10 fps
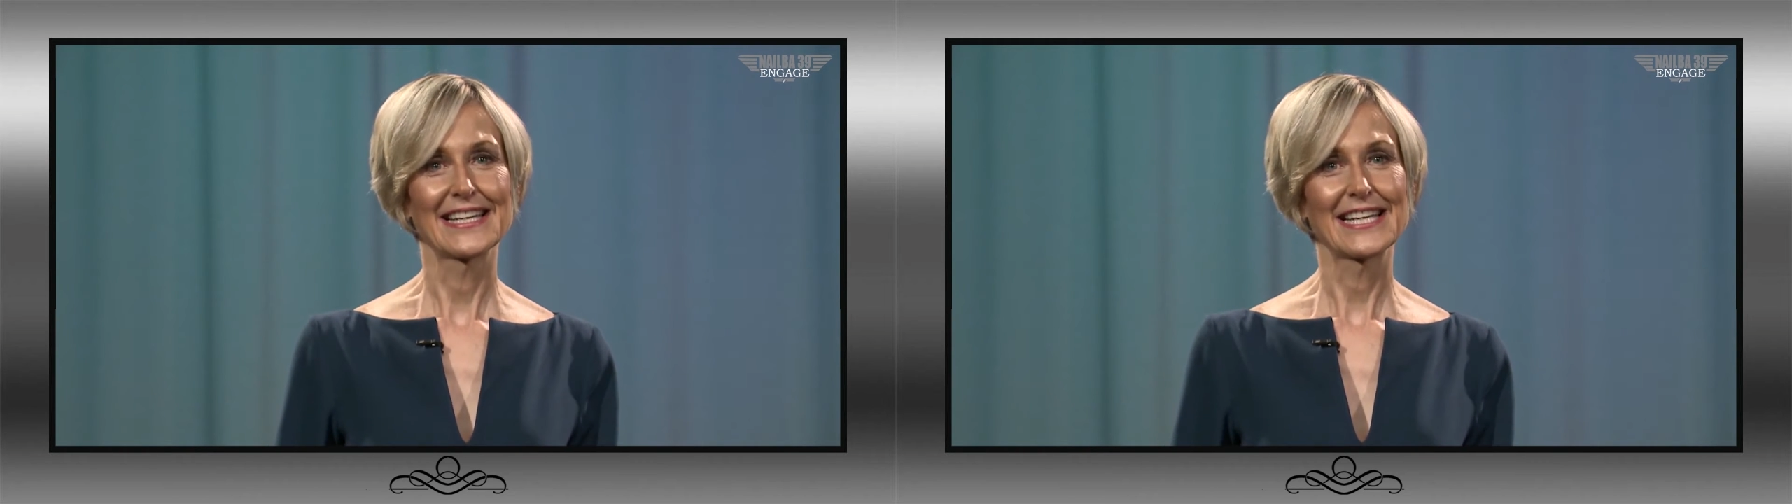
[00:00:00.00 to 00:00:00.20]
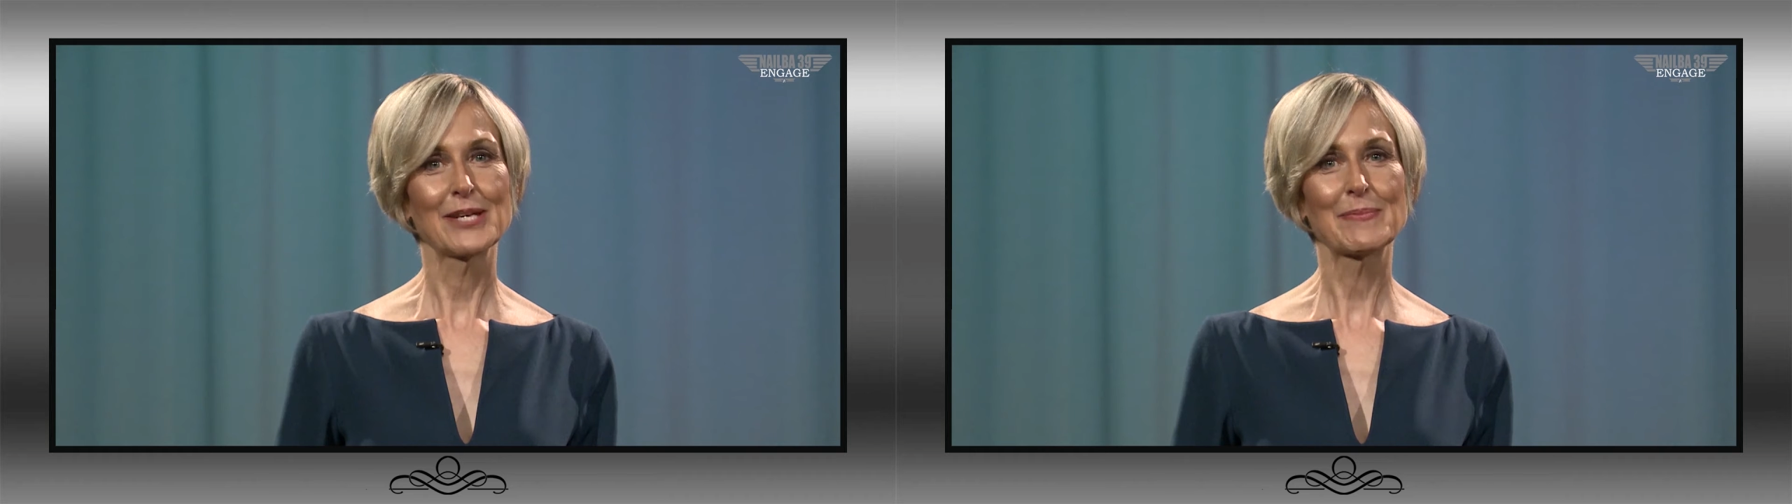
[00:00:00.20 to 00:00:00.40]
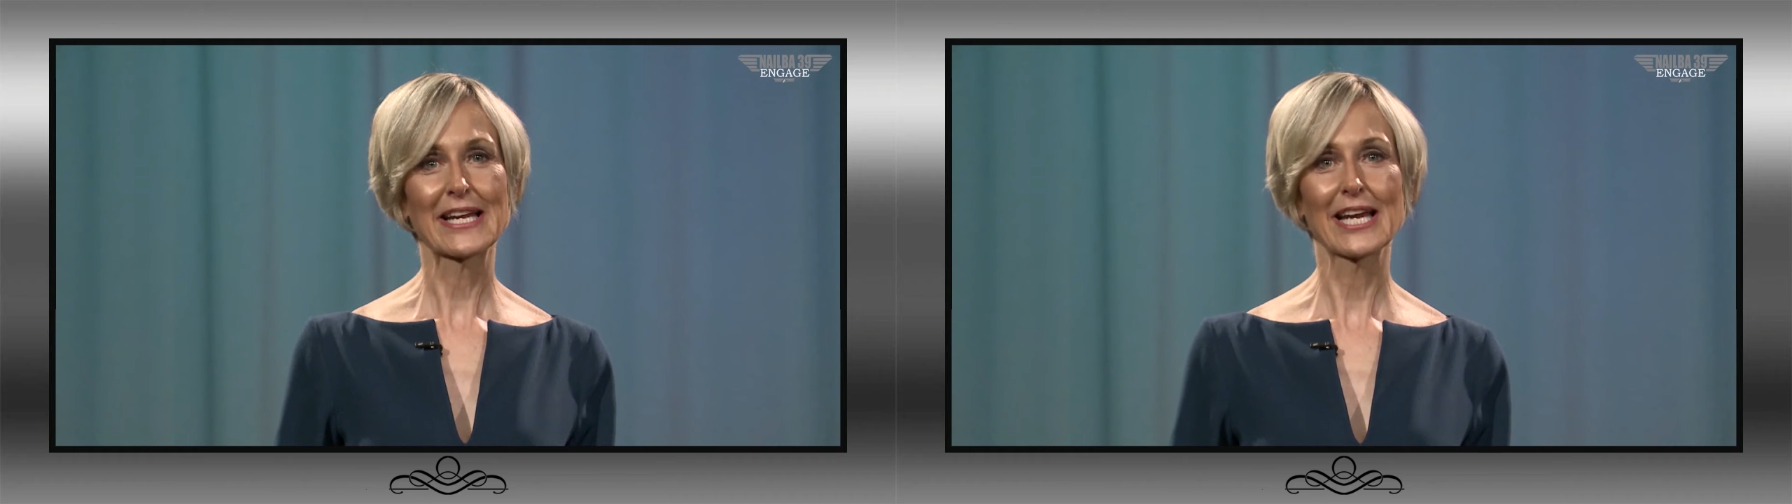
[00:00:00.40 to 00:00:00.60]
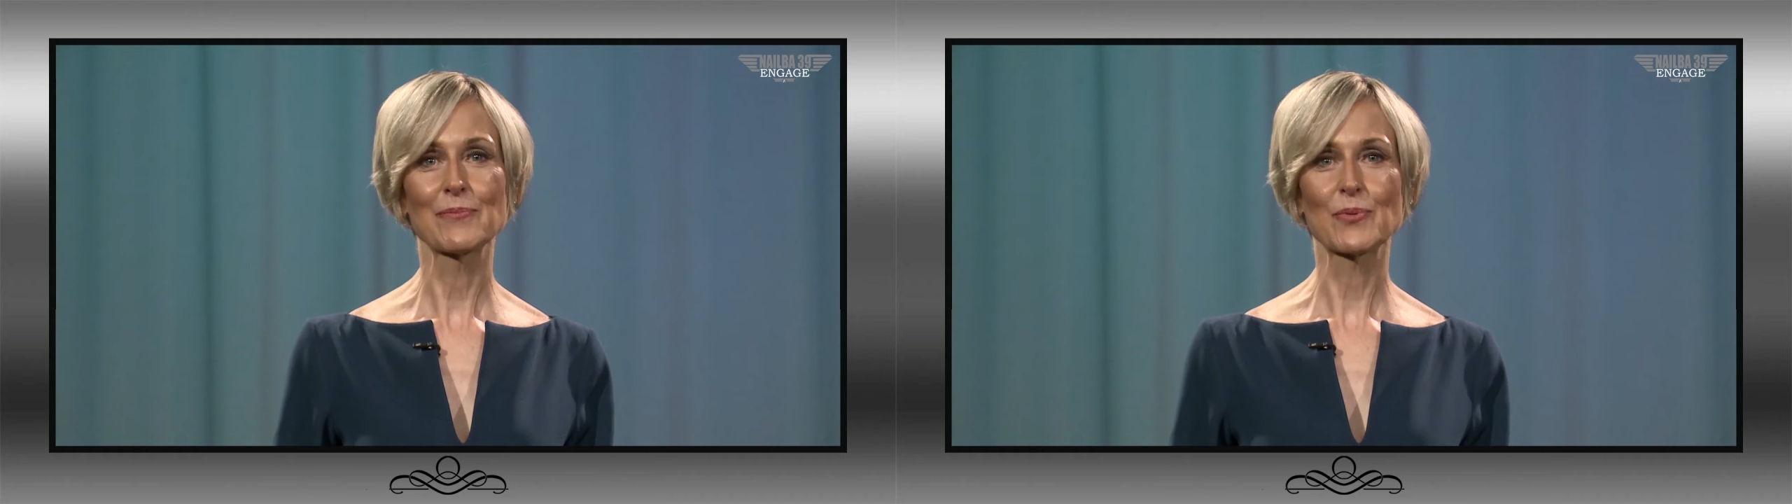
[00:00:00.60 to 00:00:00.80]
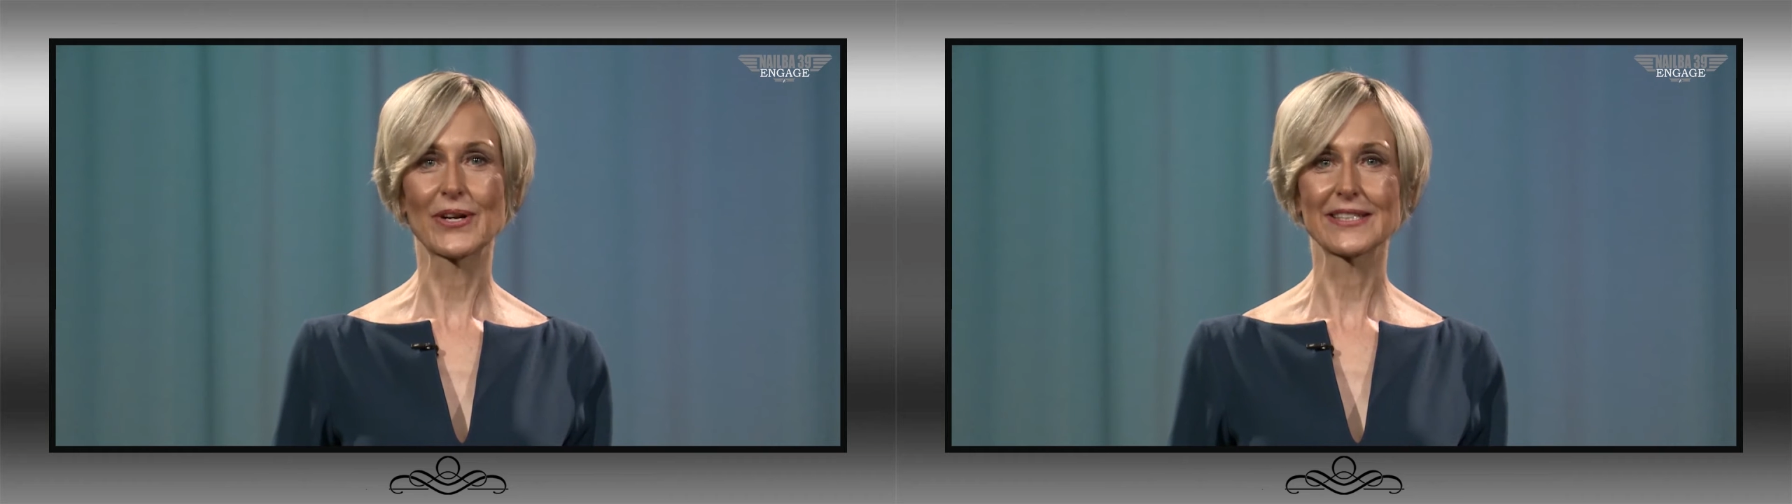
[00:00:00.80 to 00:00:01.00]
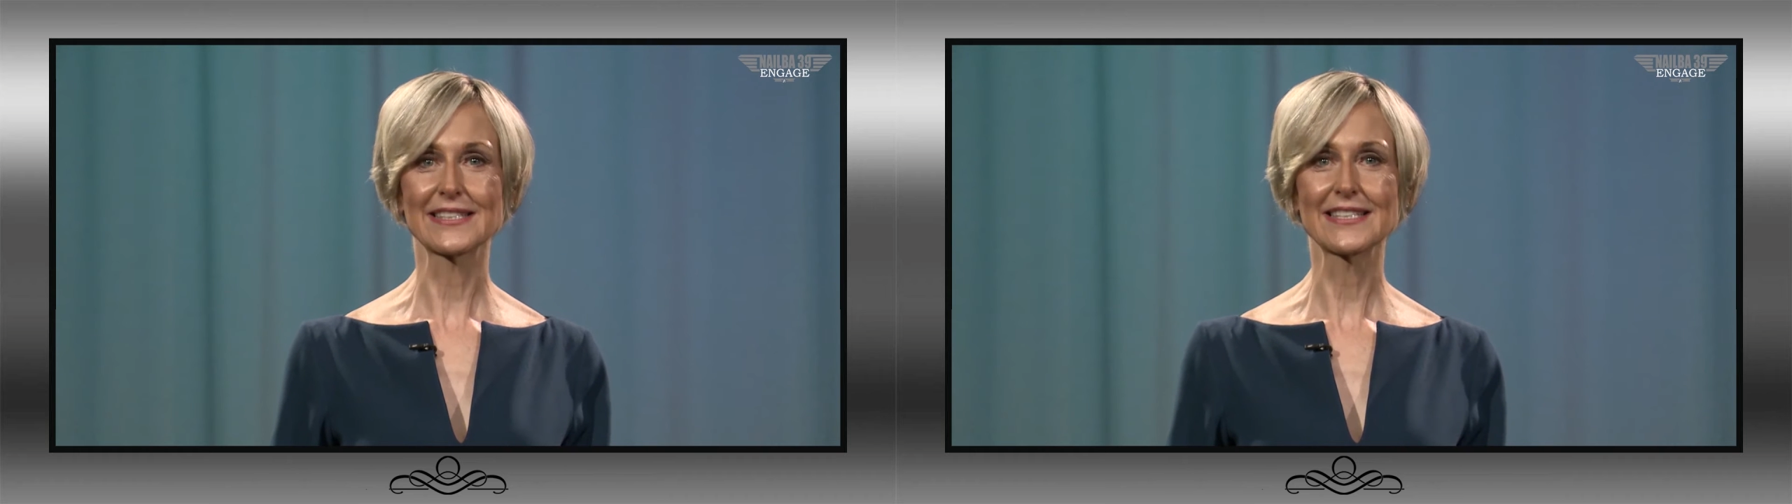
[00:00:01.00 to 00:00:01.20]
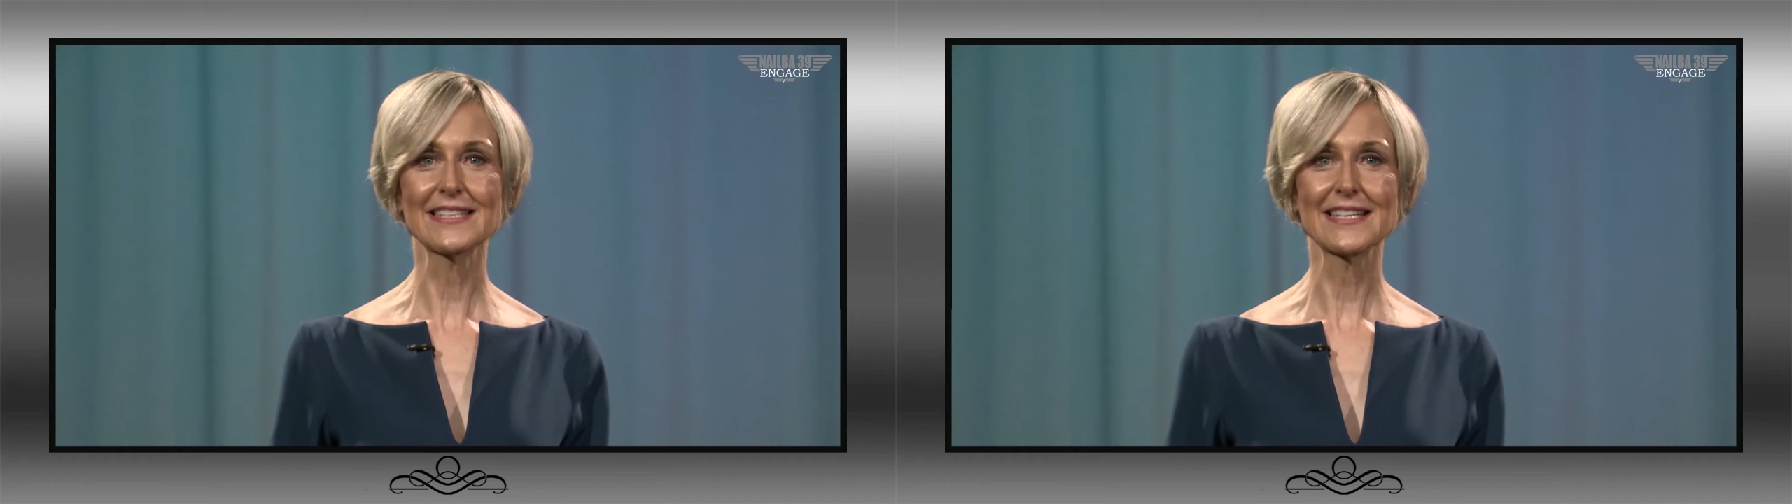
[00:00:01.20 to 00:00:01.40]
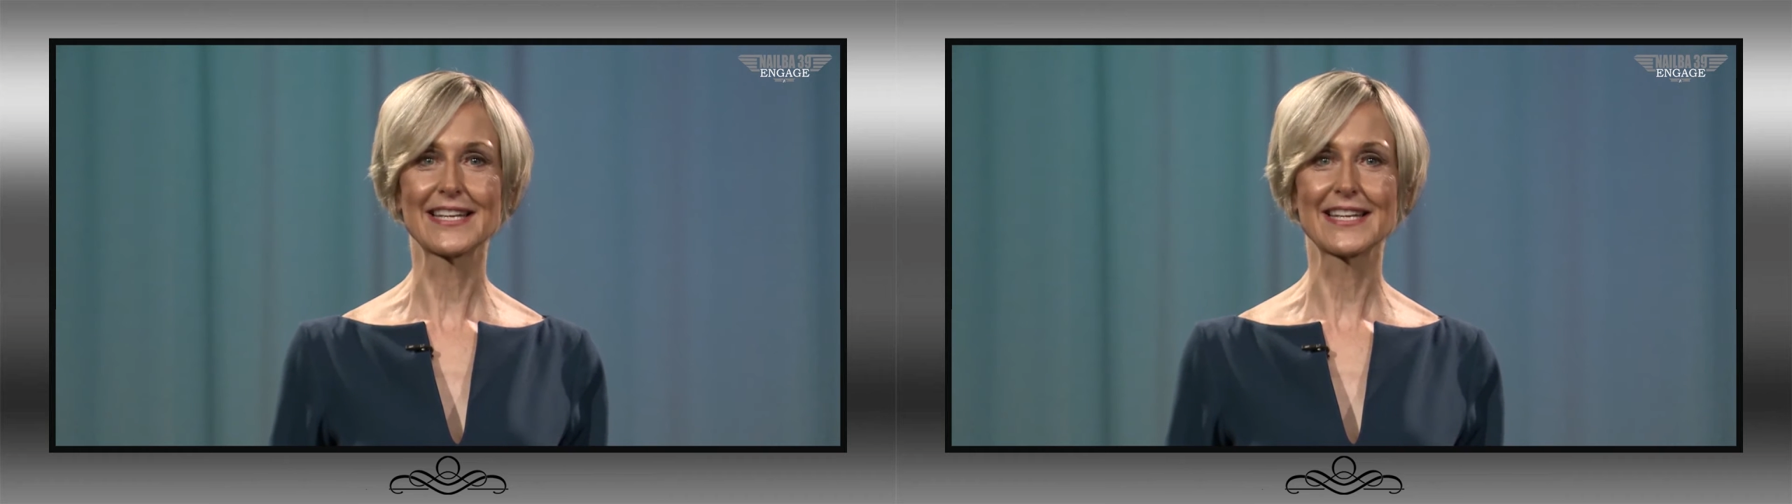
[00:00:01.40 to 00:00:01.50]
He became president